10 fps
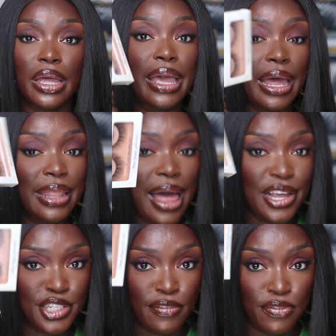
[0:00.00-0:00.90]
can get
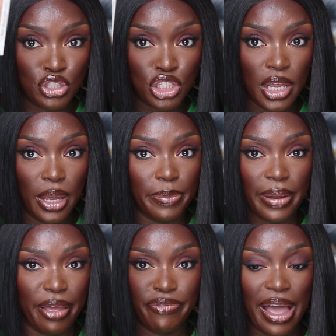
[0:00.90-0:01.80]
lashes for cheap,
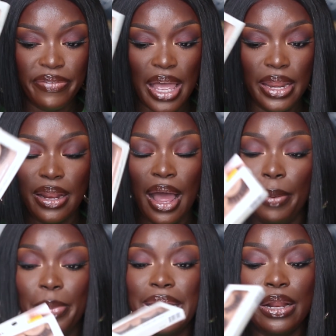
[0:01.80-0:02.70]
like
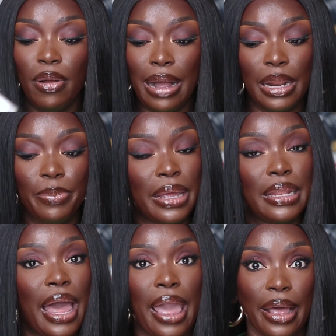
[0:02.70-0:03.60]
$5.99, but they don't gotta be
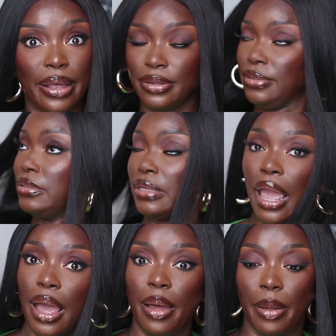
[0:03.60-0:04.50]
like,
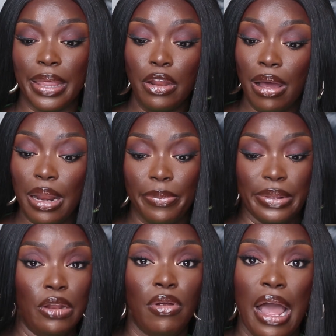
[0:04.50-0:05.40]
damn, they
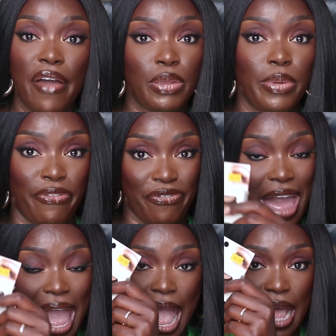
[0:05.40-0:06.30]
don't have to be
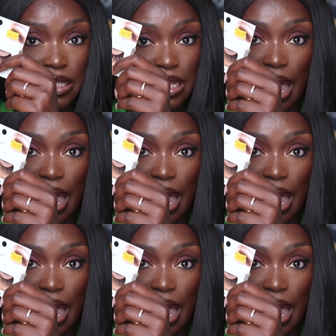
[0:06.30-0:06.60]
fans.